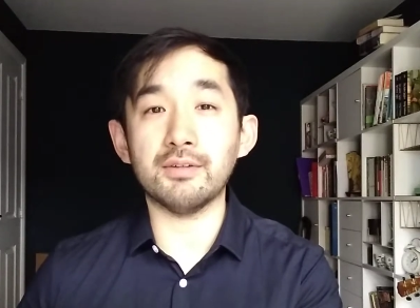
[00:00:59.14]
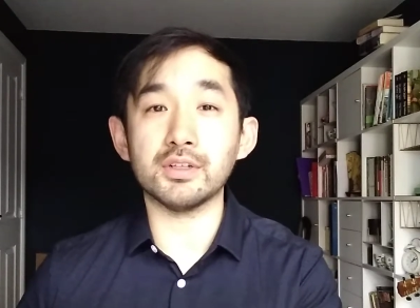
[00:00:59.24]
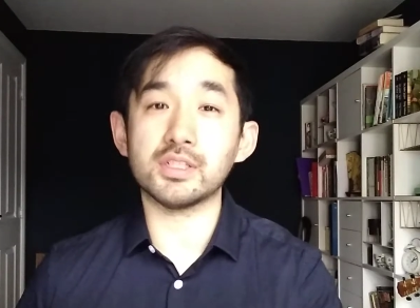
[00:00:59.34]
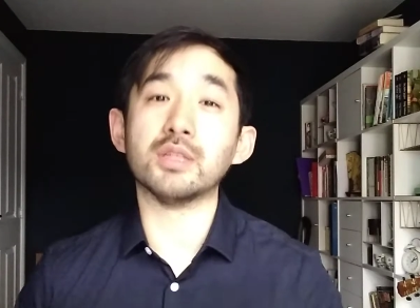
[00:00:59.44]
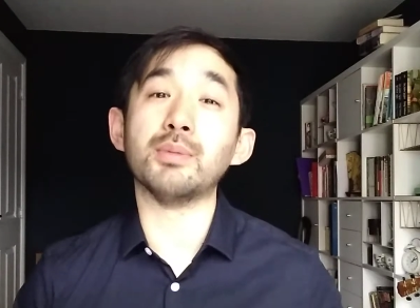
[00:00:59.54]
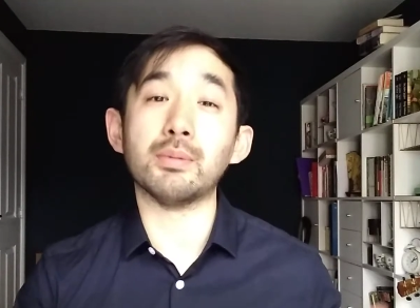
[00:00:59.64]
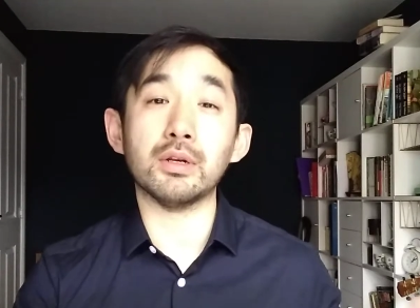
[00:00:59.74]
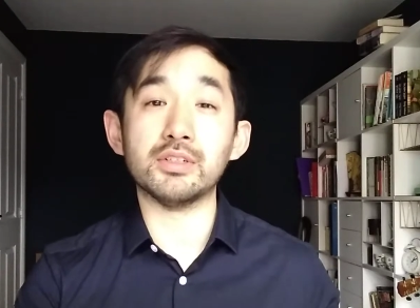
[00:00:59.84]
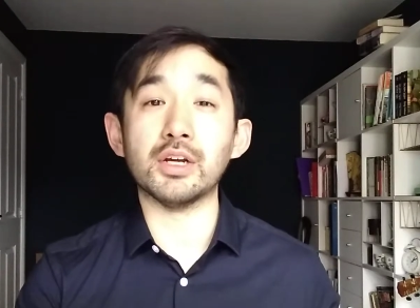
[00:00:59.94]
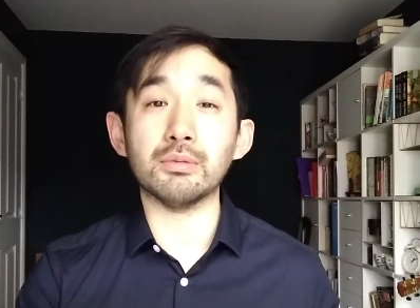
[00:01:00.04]
versus the people
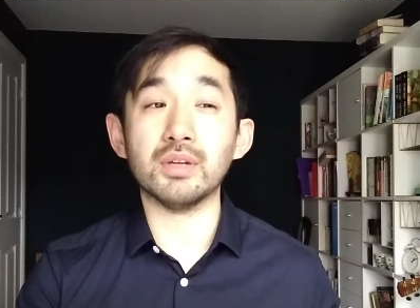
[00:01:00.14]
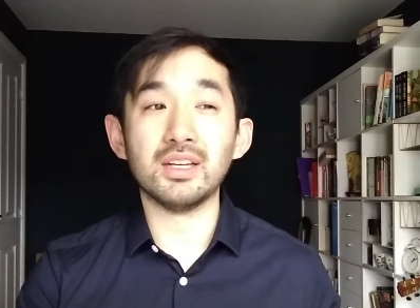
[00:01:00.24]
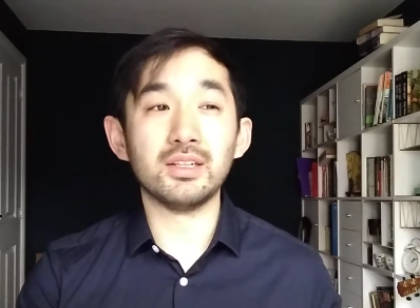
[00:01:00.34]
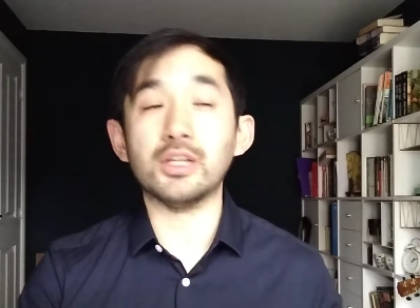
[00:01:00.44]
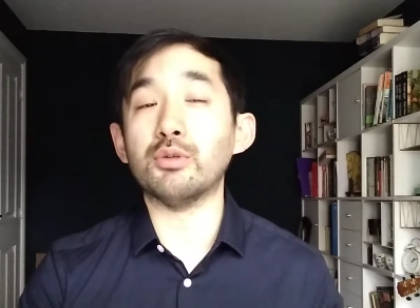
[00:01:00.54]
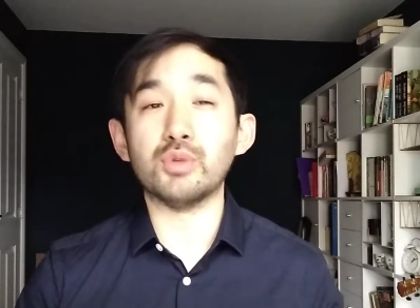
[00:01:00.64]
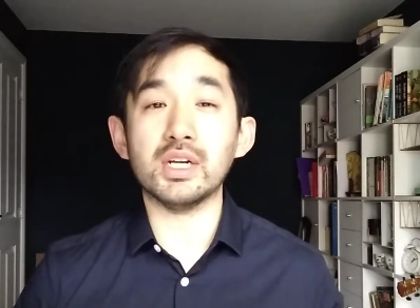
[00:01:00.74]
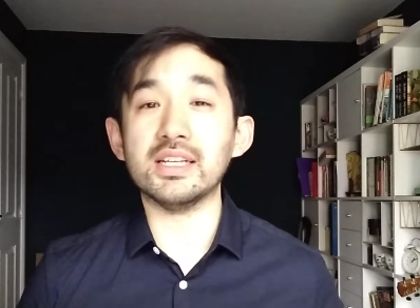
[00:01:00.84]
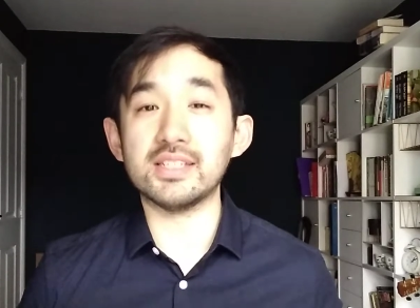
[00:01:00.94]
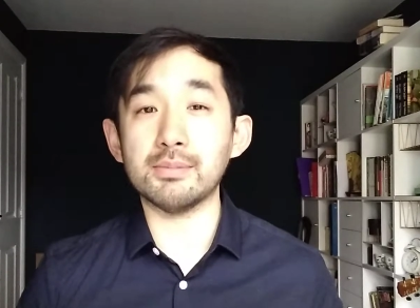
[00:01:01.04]
who don't
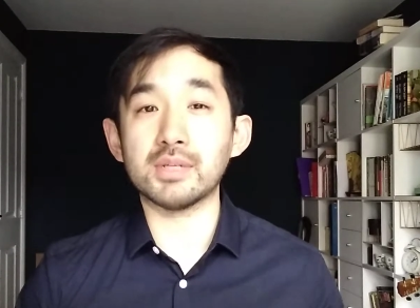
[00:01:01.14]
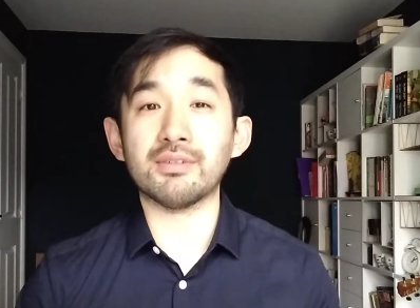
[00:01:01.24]
really seem to